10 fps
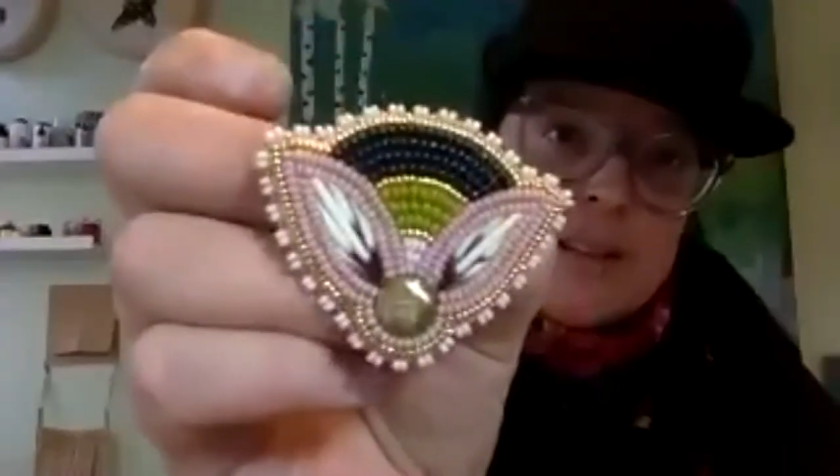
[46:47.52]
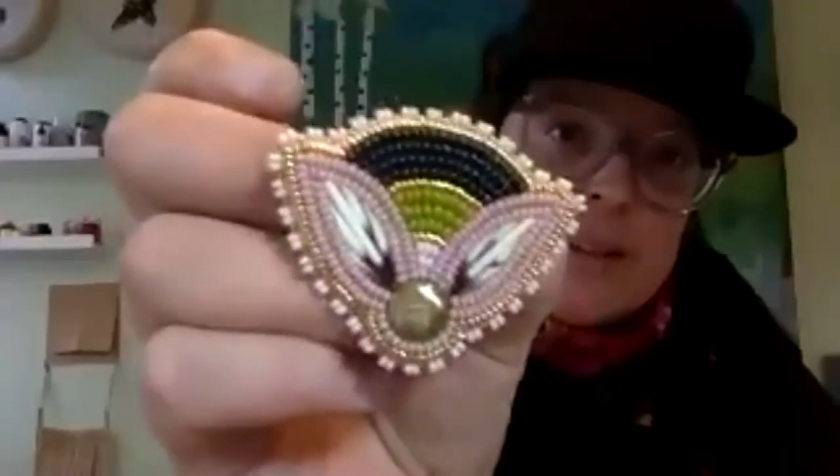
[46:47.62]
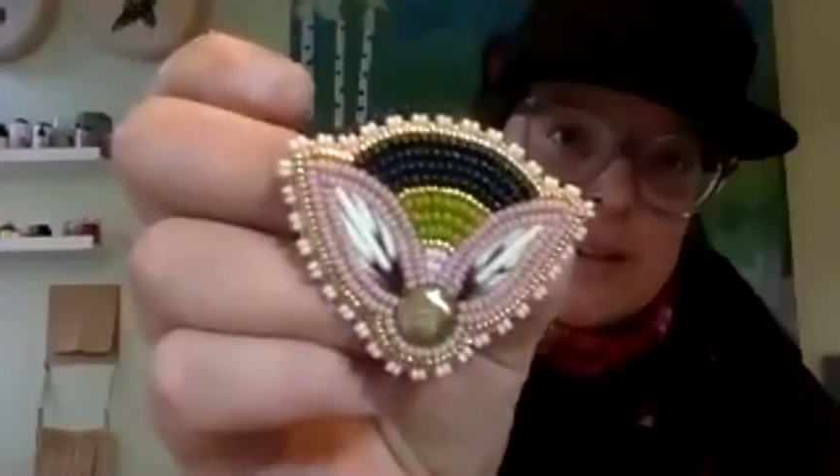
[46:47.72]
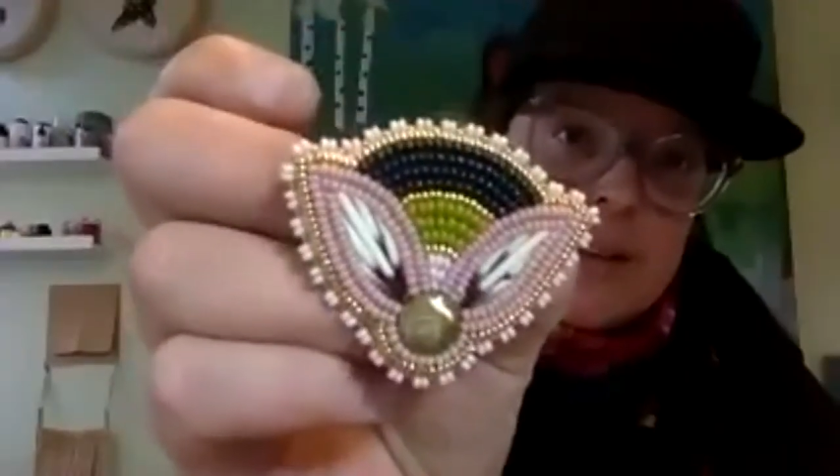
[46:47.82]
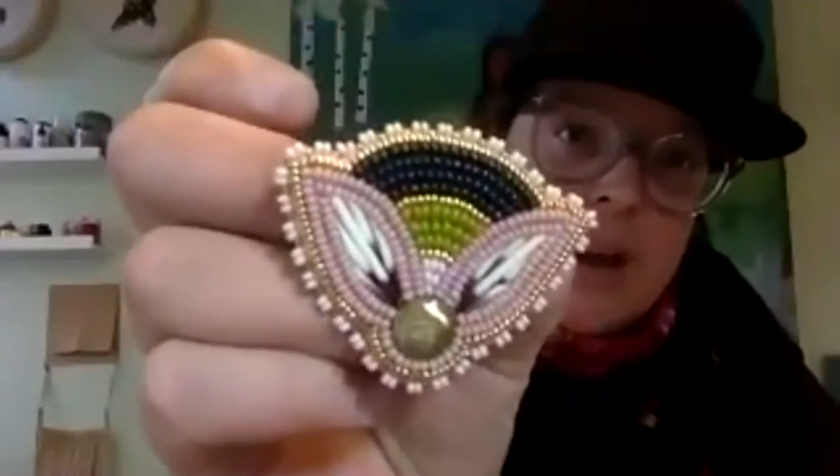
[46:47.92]

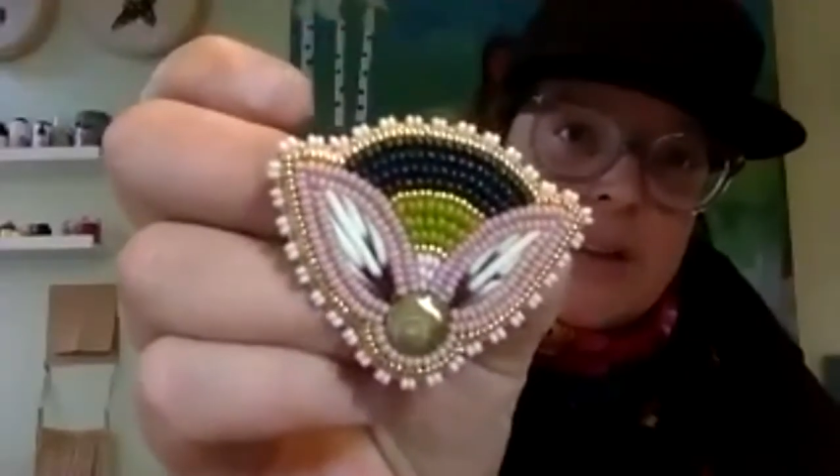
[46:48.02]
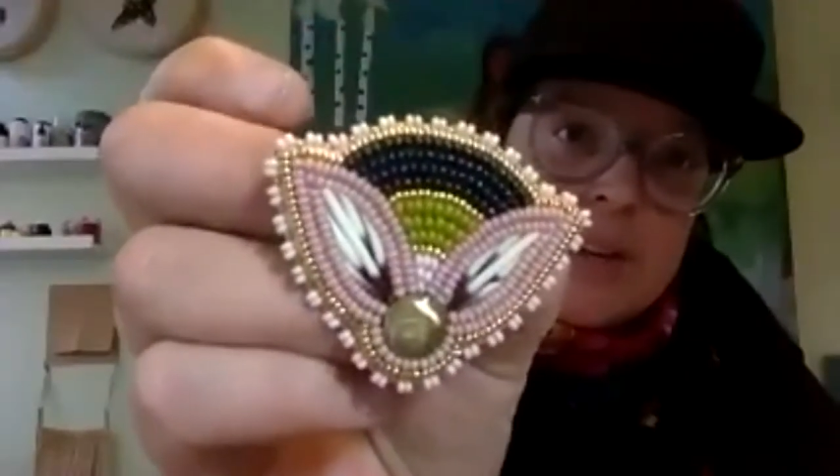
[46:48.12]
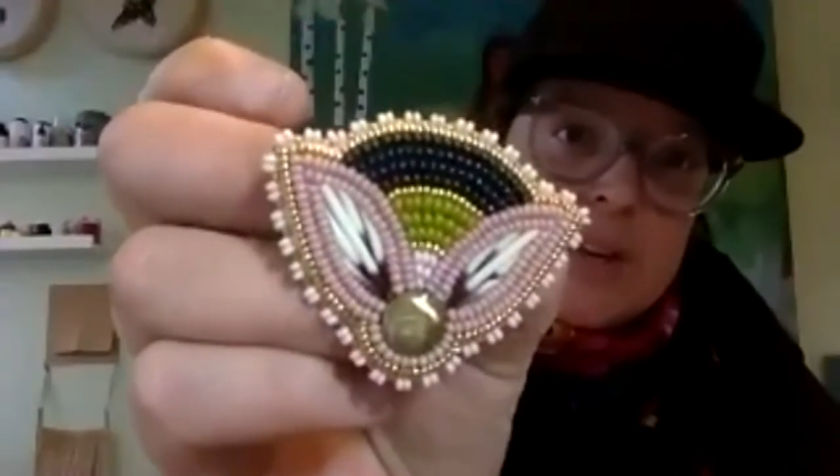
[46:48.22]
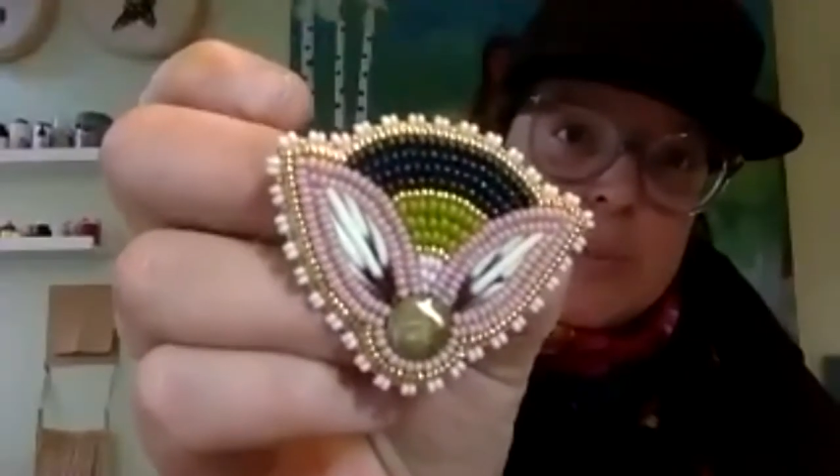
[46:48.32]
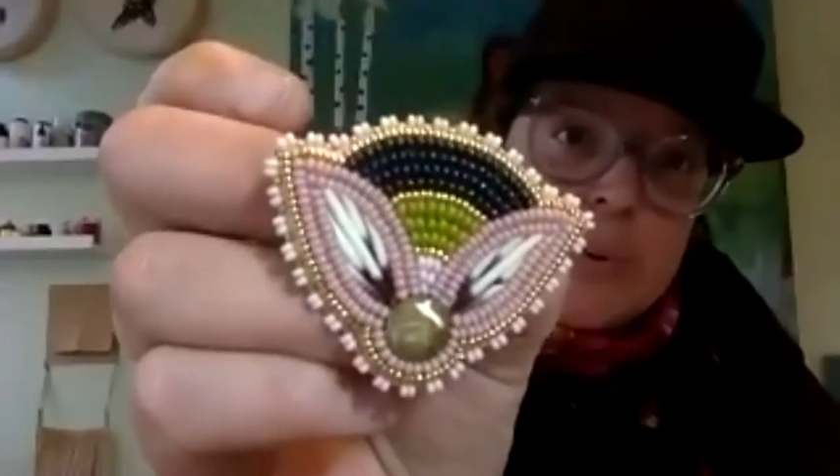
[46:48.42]
yeah,
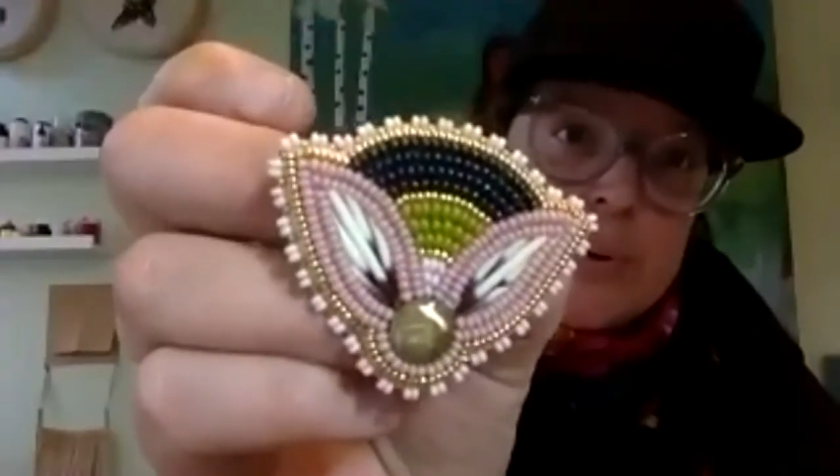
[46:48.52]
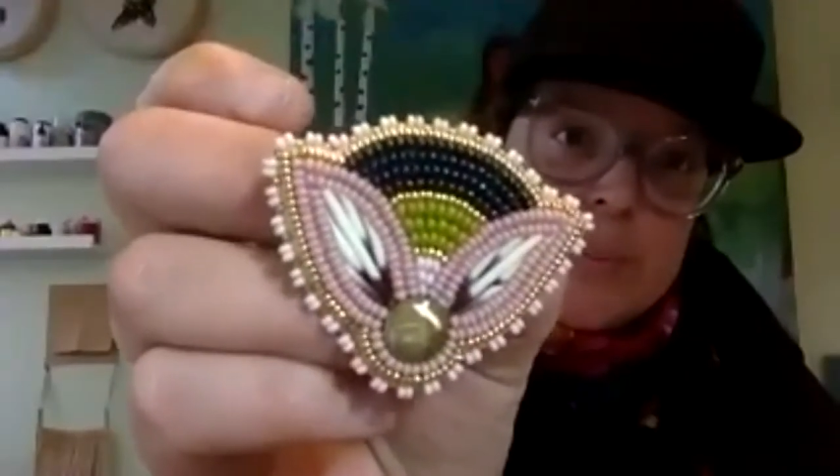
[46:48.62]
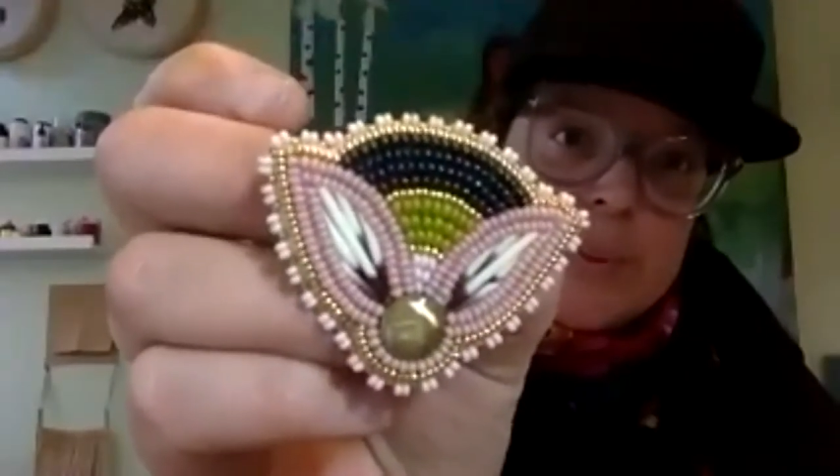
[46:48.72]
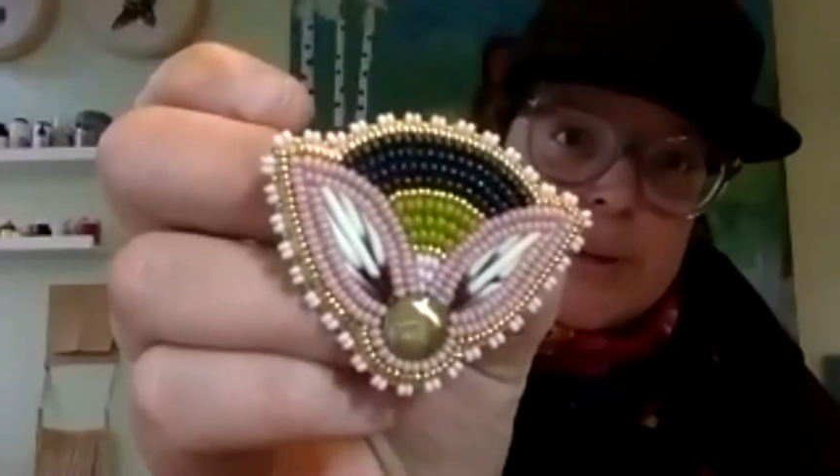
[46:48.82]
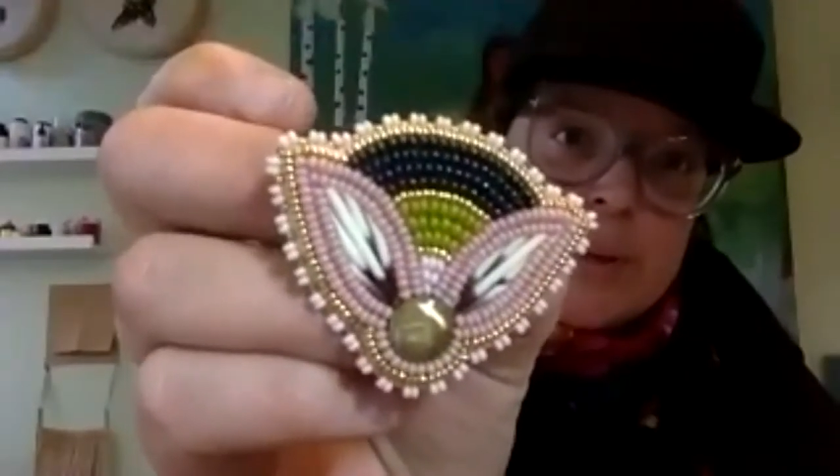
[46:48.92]
like a bugle
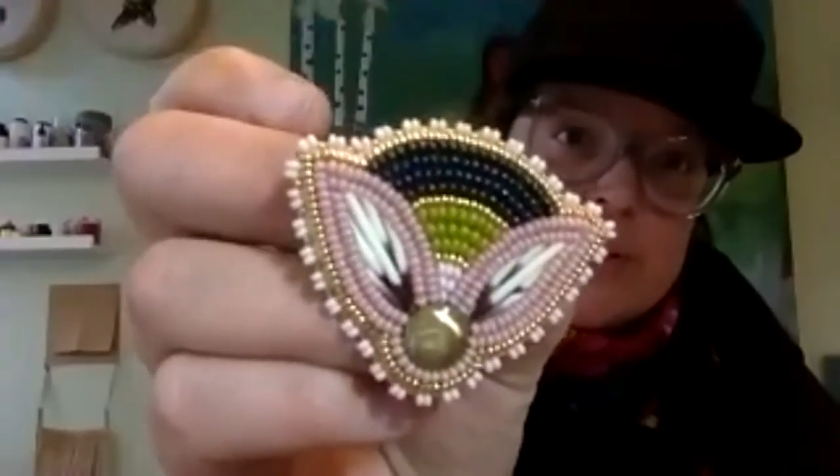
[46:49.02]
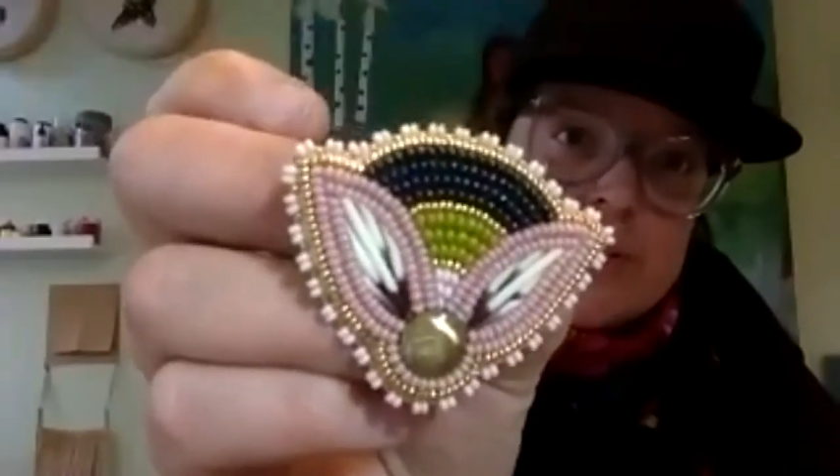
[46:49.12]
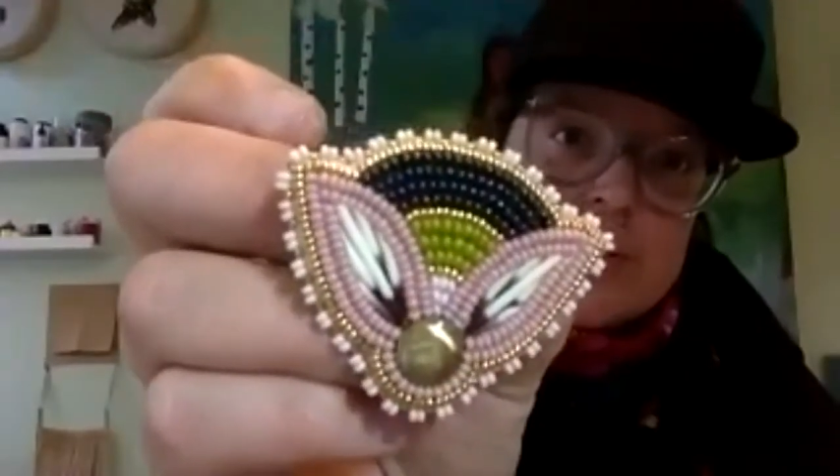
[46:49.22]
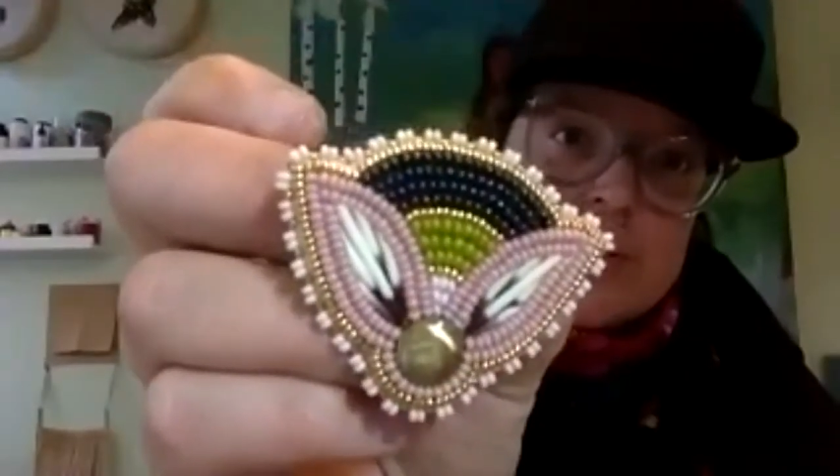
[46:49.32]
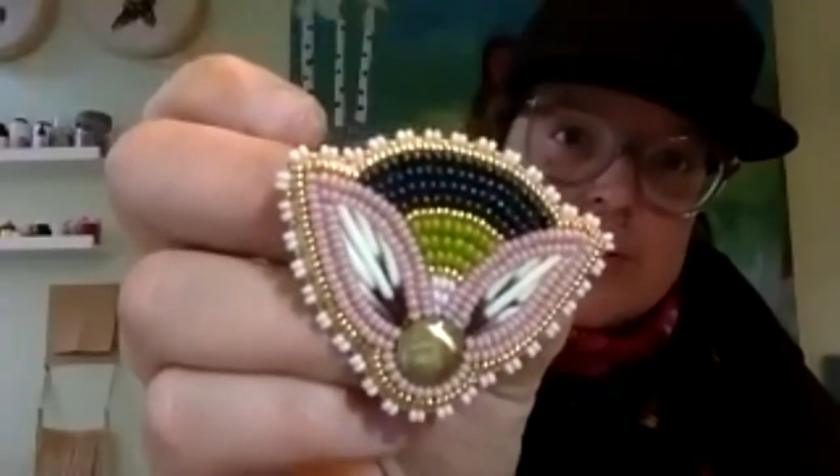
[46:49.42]
bead. It's
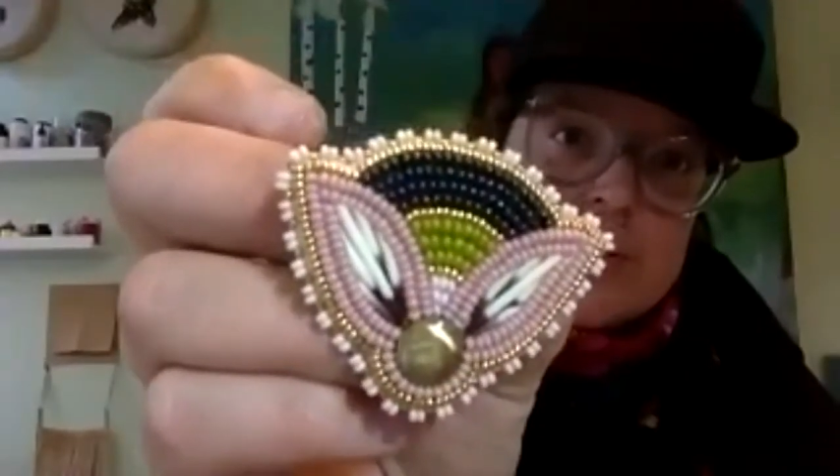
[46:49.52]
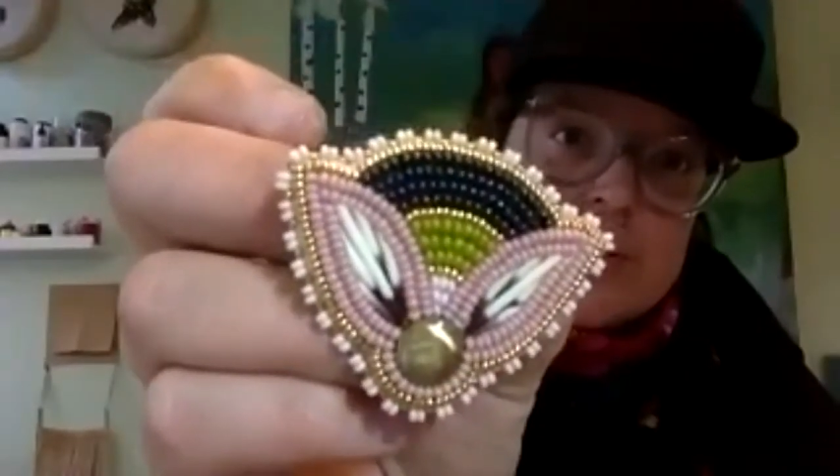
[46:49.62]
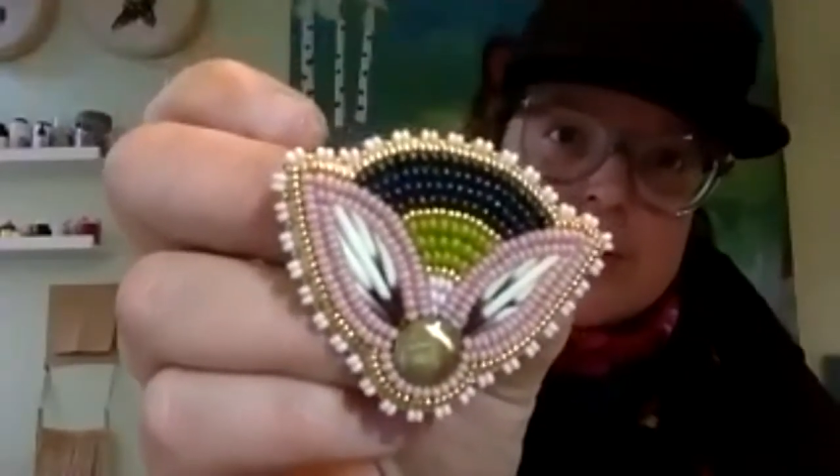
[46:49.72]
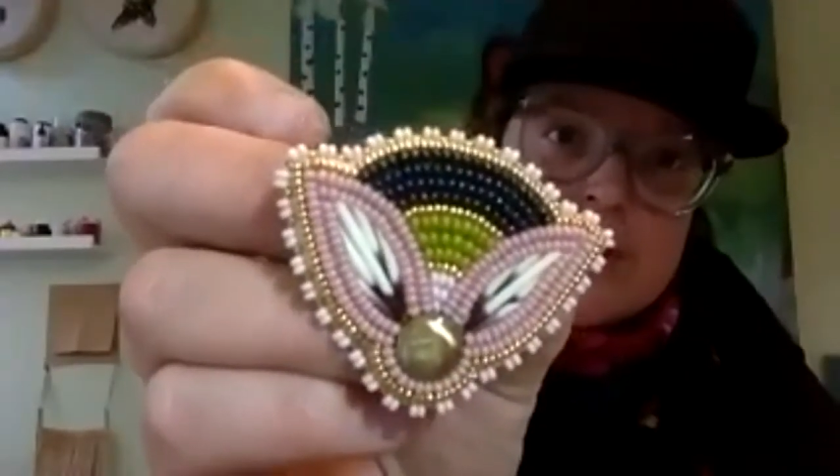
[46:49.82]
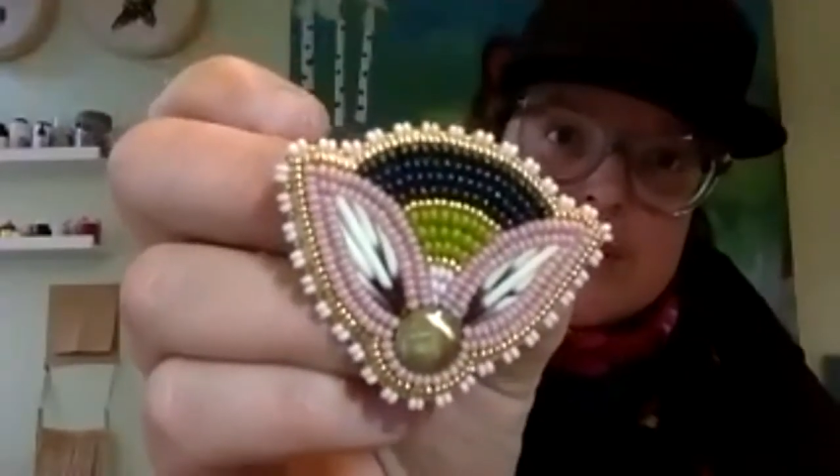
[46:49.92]
like a